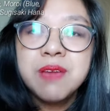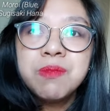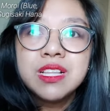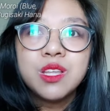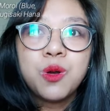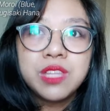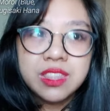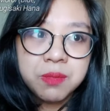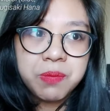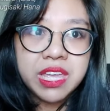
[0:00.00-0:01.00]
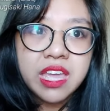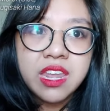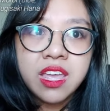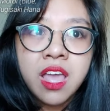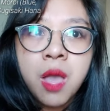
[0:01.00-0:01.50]
him alone at the
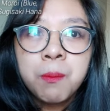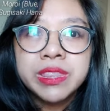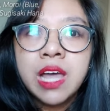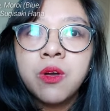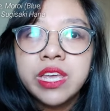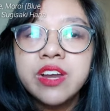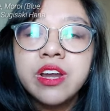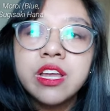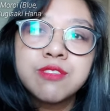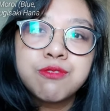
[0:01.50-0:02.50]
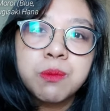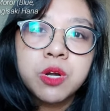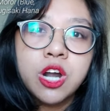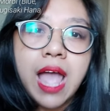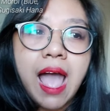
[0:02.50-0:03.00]
beginning. But now hearing it from
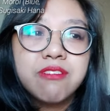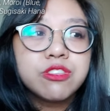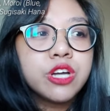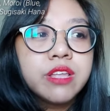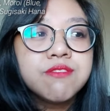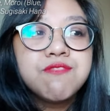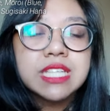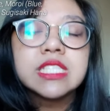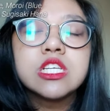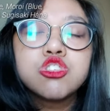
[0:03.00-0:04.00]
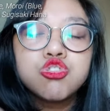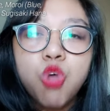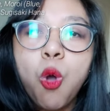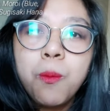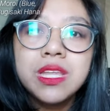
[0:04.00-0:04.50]
her after investing
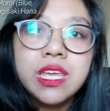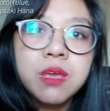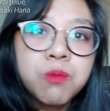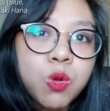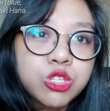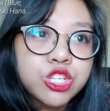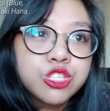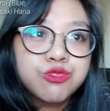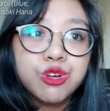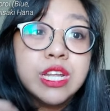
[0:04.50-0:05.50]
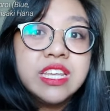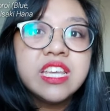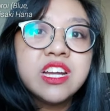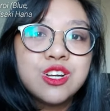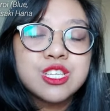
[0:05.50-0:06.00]
so many emotions for
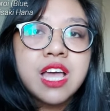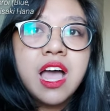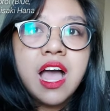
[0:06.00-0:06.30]
years